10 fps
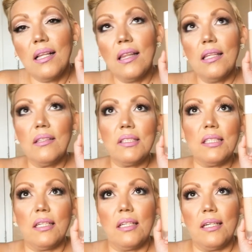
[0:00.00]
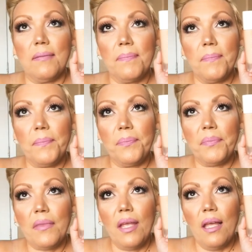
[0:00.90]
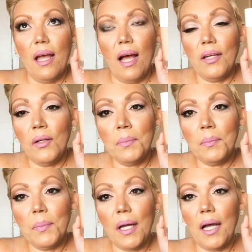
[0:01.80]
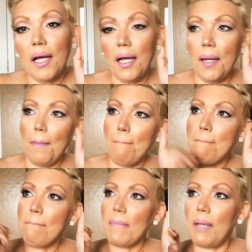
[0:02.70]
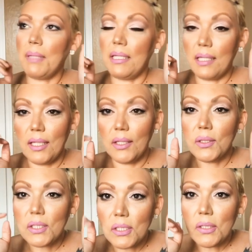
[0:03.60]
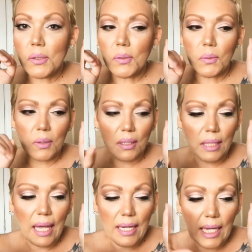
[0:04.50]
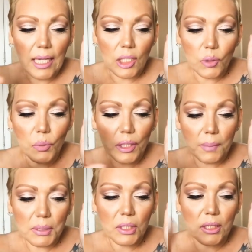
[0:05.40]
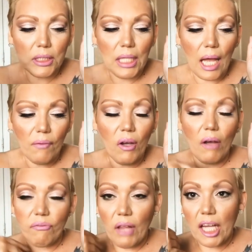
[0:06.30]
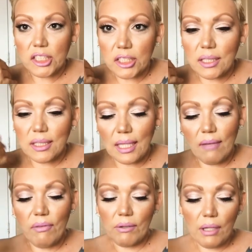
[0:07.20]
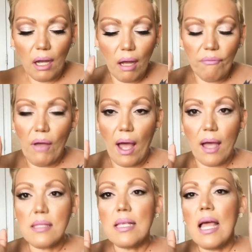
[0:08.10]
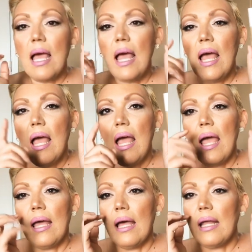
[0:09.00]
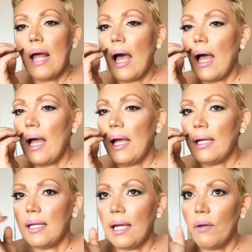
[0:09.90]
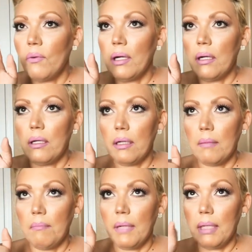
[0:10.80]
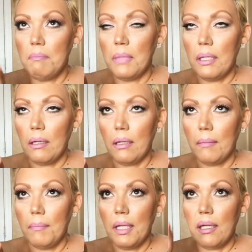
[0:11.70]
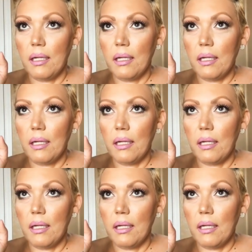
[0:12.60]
little sucker, I know I'm getting close to that age where I'm starting to have hot flashes. I get very hot fast, and I get what my mom